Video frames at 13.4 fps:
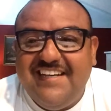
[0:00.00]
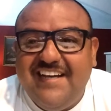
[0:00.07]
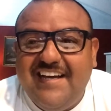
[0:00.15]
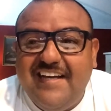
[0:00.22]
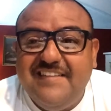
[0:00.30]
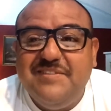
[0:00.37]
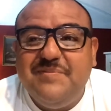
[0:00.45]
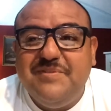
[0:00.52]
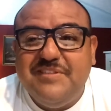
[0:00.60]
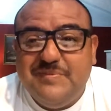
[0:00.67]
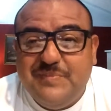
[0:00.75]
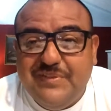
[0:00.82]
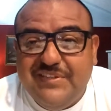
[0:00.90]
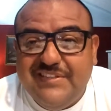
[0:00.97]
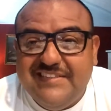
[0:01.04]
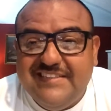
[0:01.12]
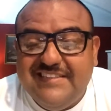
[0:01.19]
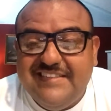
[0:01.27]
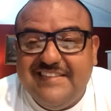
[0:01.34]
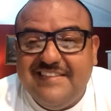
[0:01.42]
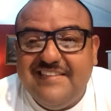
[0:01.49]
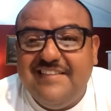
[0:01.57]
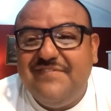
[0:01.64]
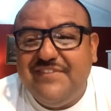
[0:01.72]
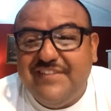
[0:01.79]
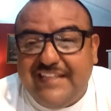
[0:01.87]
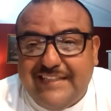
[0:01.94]
I had so much experience in
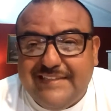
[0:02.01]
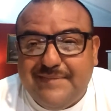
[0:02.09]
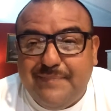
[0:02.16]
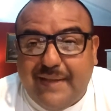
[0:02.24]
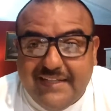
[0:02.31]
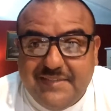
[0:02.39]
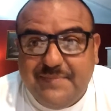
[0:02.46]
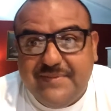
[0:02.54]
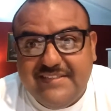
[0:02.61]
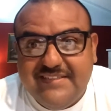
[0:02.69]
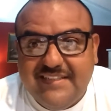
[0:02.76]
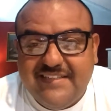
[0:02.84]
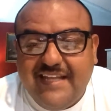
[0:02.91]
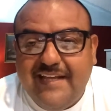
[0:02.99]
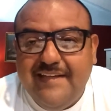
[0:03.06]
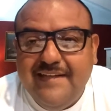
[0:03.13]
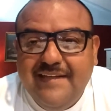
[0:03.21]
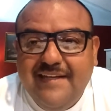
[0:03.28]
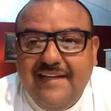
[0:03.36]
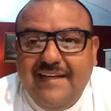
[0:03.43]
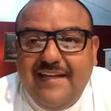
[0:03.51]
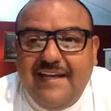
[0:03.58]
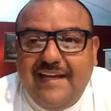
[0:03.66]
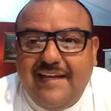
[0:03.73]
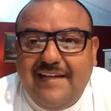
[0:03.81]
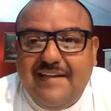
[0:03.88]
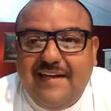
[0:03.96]
different things in management, things like that.
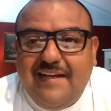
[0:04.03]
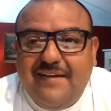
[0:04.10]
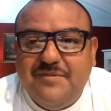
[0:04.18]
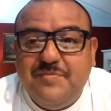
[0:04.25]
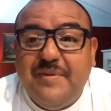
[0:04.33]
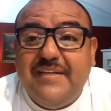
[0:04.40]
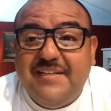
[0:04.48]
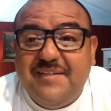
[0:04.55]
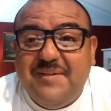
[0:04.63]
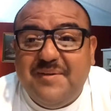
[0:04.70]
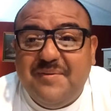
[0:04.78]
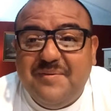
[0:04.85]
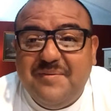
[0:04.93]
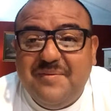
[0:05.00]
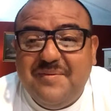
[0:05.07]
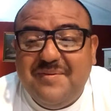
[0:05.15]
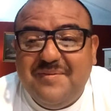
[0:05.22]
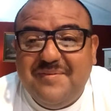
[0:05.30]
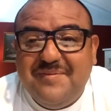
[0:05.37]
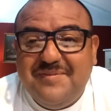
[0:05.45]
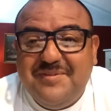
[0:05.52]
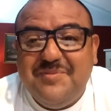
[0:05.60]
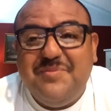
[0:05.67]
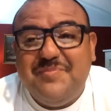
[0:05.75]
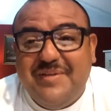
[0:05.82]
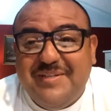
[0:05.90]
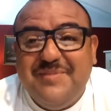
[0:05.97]
And I was making
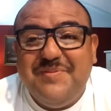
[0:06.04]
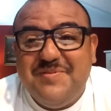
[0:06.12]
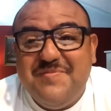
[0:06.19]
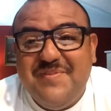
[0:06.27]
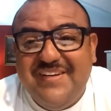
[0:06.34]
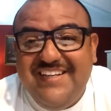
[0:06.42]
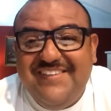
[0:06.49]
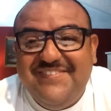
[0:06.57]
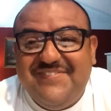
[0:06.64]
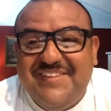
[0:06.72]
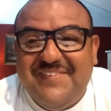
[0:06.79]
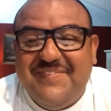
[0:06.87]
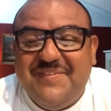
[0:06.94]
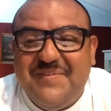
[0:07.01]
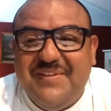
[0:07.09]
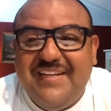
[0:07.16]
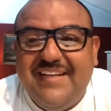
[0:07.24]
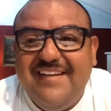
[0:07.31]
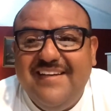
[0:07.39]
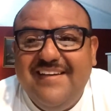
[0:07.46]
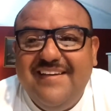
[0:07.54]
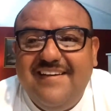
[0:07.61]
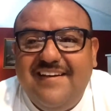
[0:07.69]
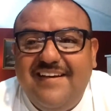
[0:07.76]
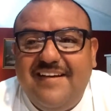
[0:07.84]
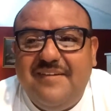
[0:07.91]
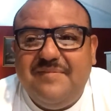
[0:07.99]
way too much money for them to really,
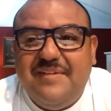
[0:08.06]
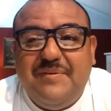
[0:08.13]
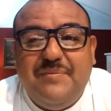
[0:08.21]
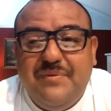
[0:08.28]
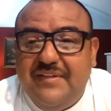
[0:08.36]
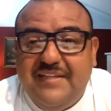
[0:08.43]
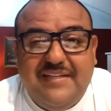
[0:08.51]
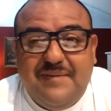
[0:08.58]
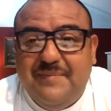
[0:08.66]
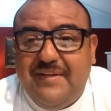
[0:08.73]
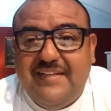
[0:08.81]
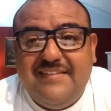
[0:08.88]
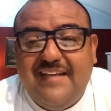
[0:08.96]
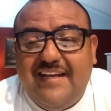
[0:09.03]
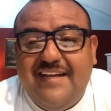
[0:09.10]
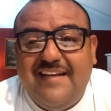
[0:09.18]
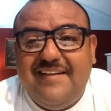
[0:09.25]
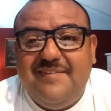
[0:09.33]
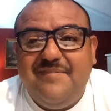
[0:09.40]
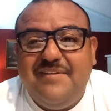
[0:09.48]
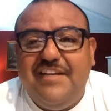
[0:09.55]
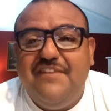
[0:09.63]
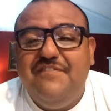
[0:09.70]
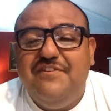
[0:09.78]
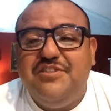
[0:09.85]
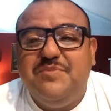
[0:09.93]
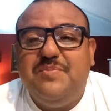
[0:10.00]
I had
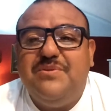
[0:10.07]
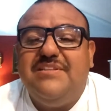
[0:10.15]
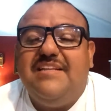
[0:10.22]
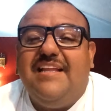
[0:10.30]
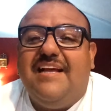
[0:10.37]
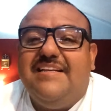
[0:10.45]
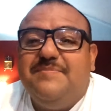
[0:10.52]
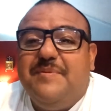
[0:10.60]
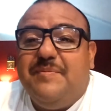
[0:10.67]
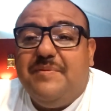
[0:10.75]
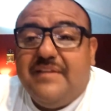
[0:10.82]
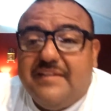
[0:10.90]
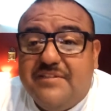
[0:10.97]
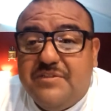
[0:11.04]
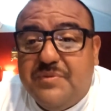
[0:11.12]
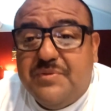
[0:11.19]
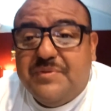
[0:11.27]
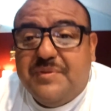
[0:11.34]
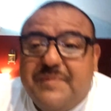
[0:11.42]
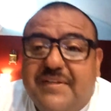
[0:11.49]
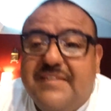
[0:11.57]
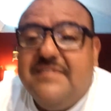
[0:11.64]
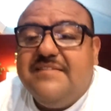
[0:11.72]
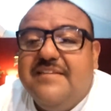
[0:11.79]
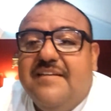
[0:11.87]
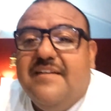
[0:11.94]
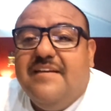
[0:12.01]
interviews supposed to last maybe like 2 or 3
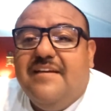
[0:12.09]
minutes,